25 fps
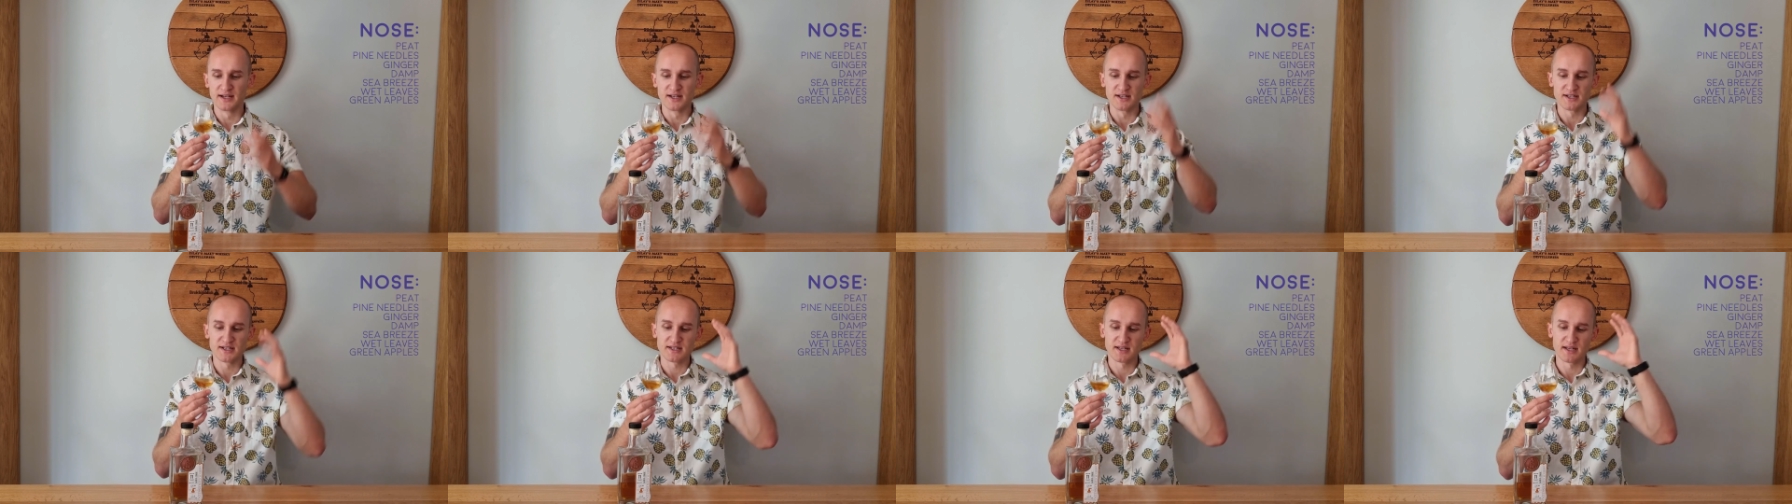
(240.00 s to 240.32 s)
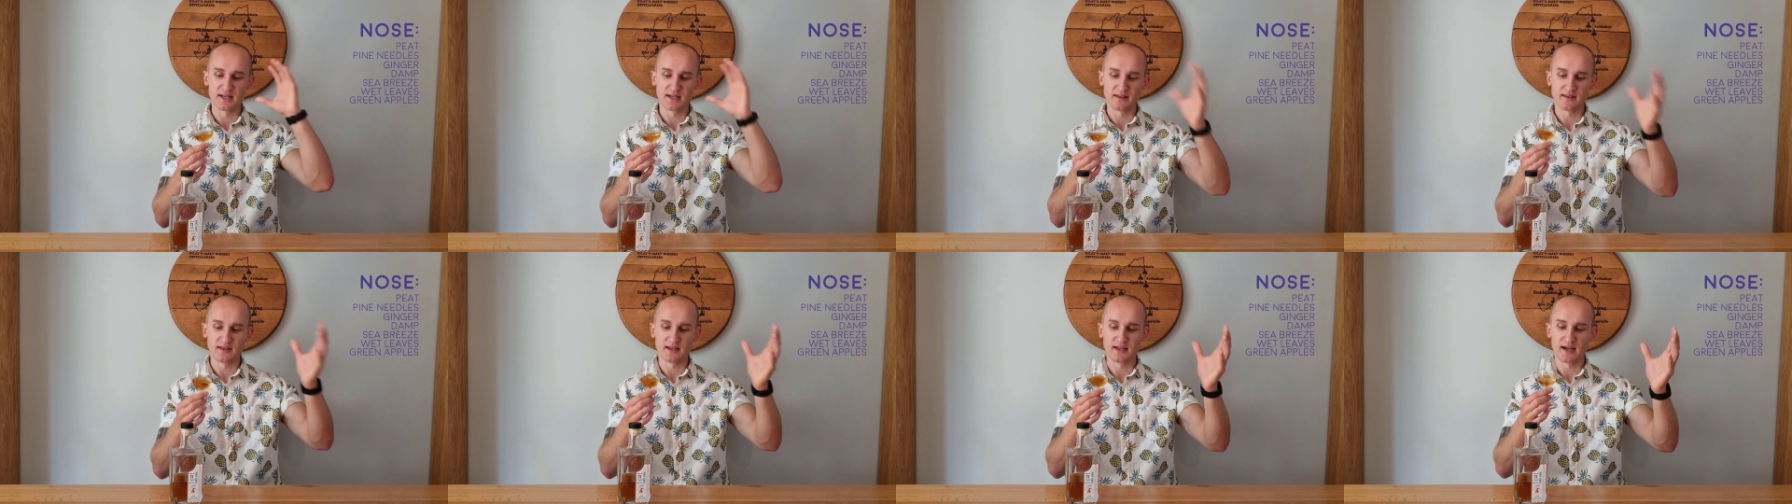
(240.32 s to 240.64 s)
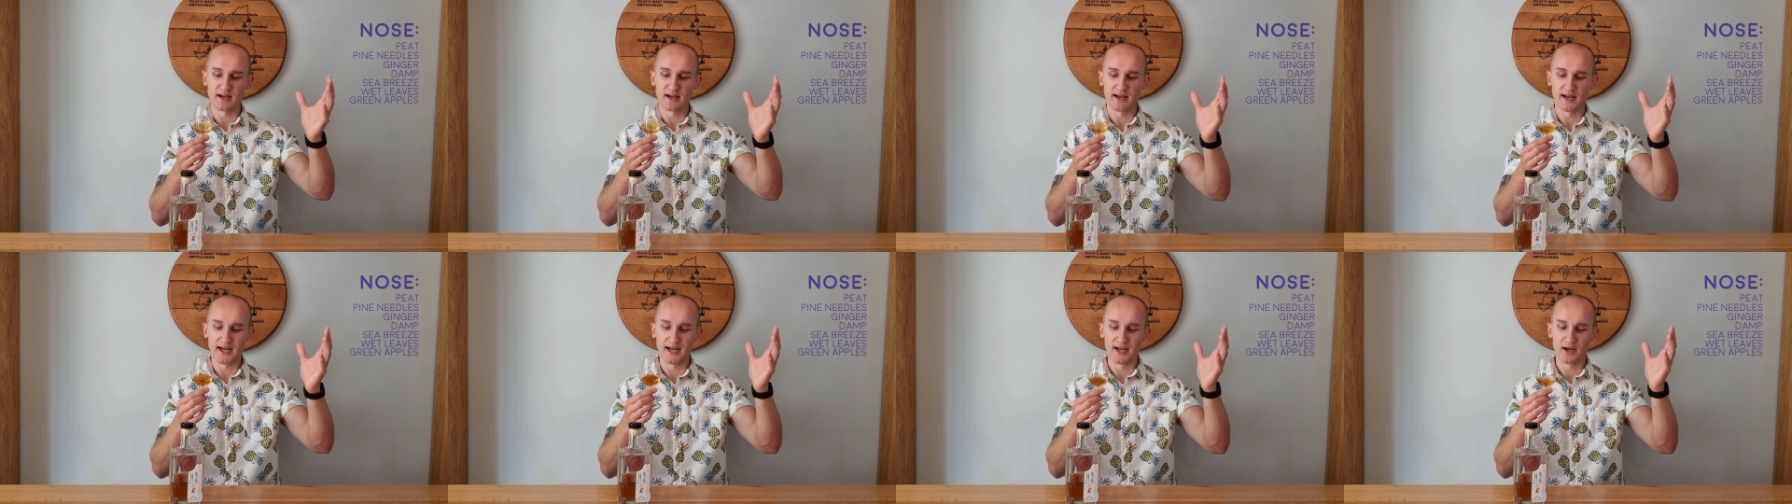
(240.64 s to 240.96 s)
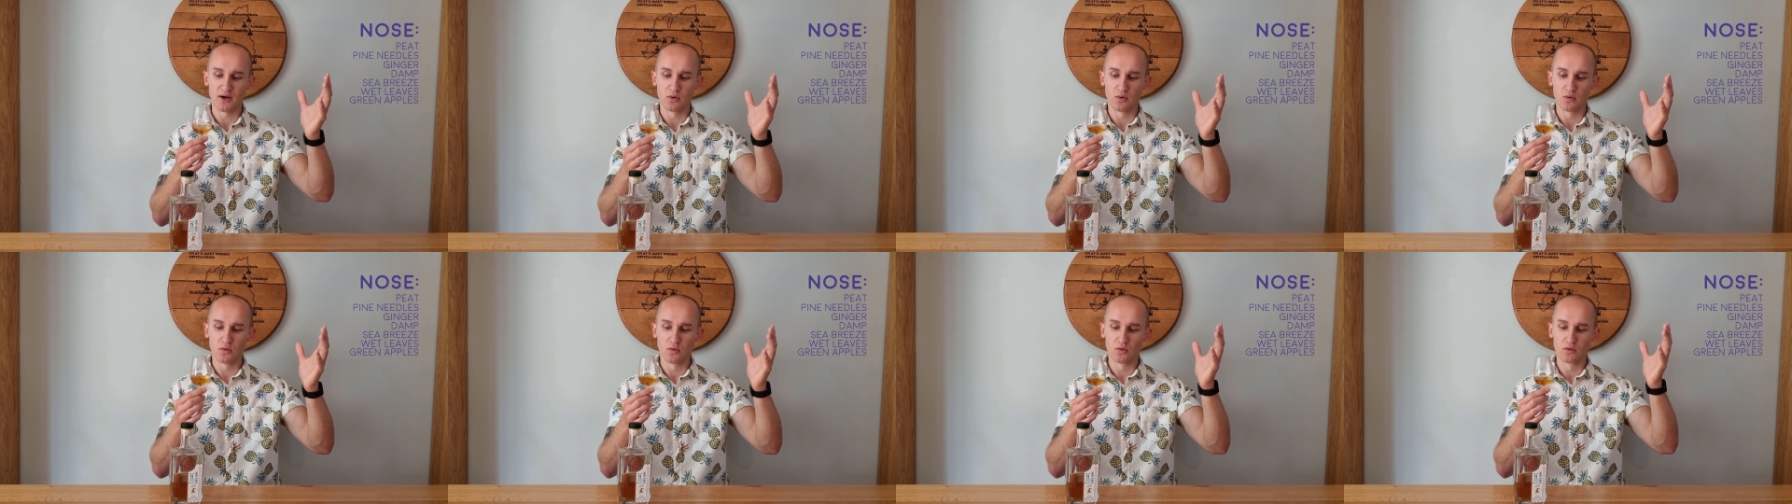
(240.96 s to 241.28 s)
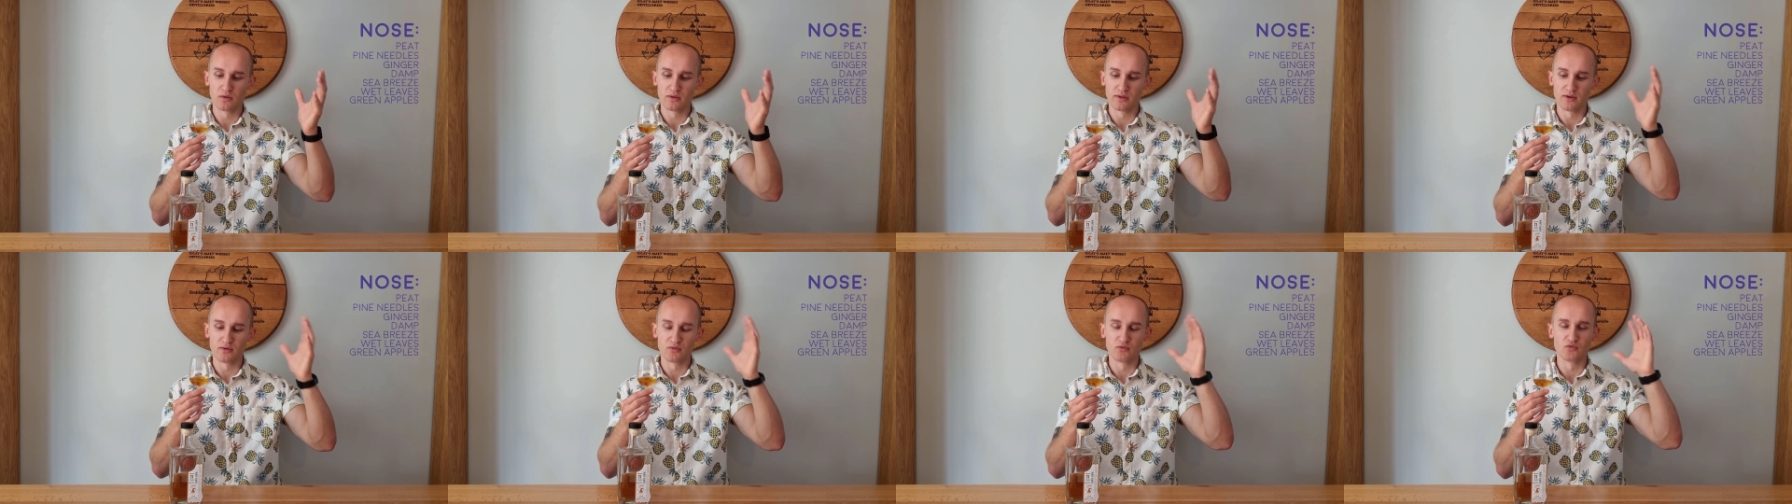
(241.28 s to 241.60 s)
it's the the, uh,
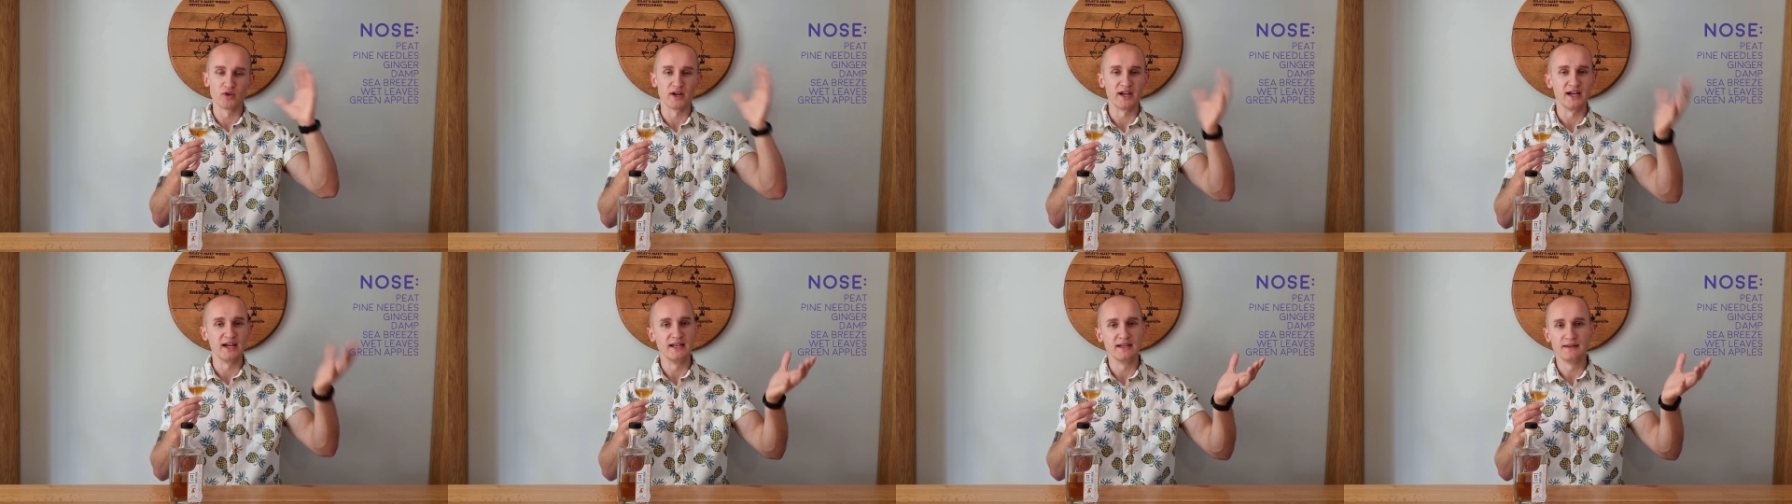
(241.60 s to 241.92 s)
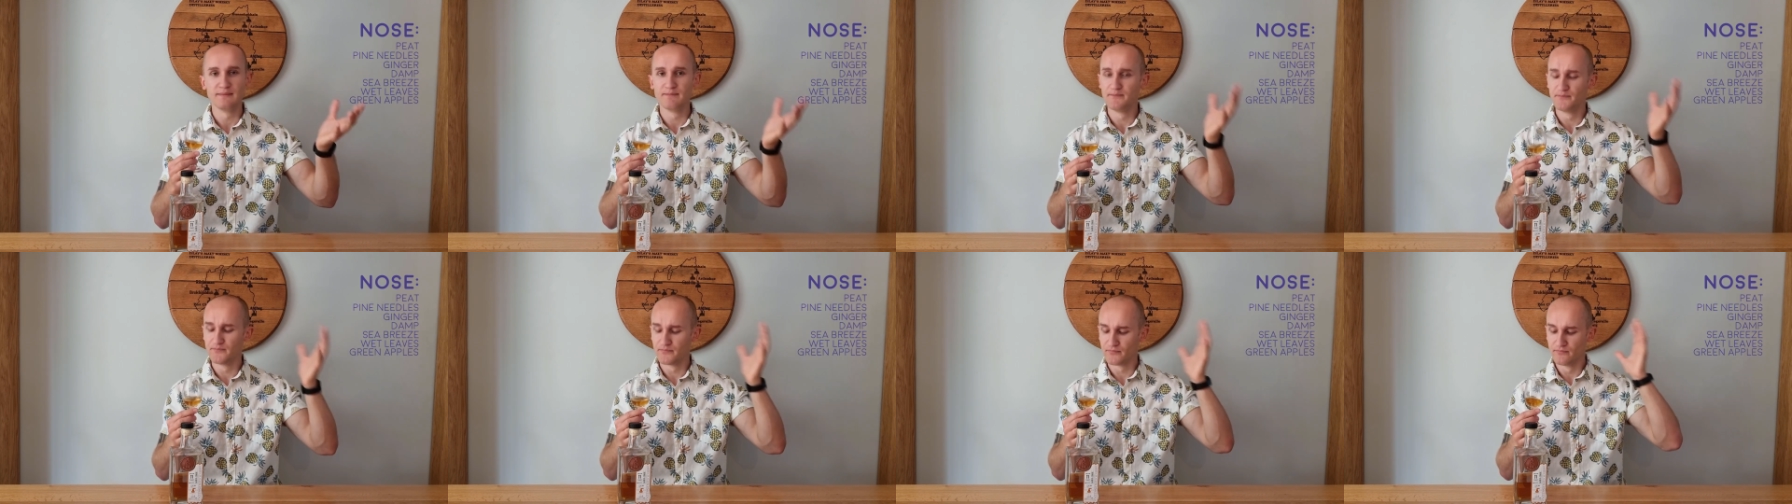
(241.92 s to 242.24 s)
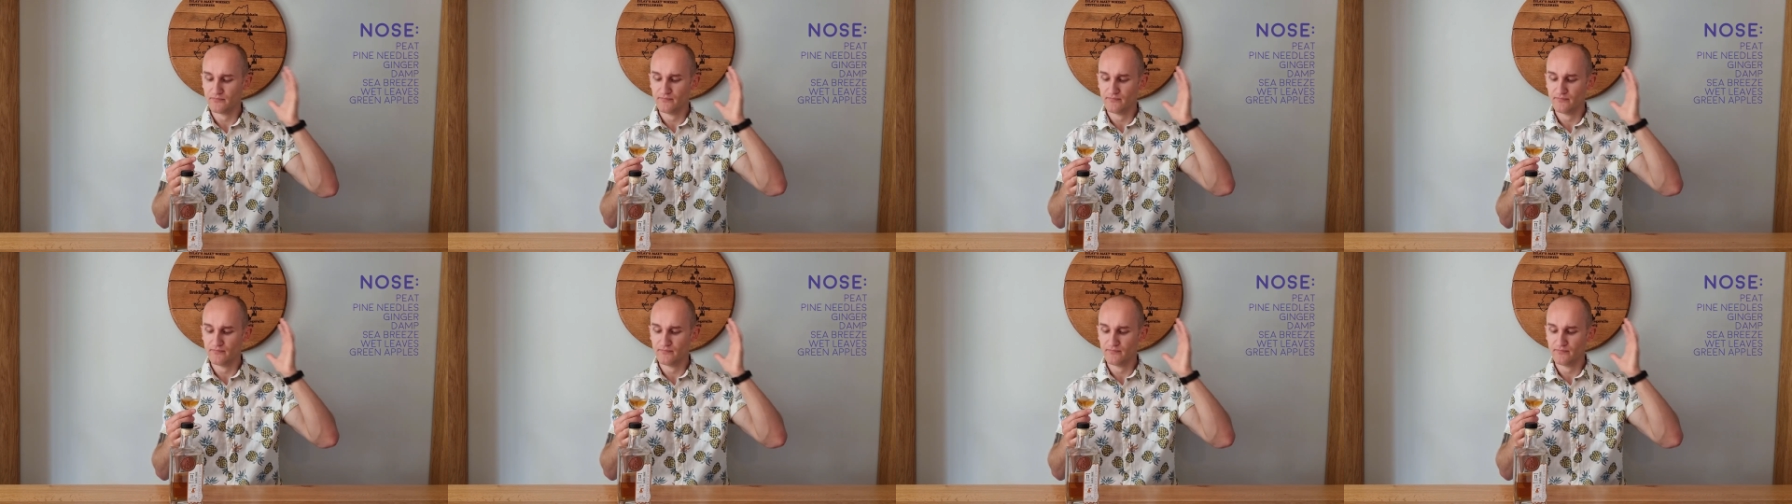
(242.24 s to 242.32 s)
the rain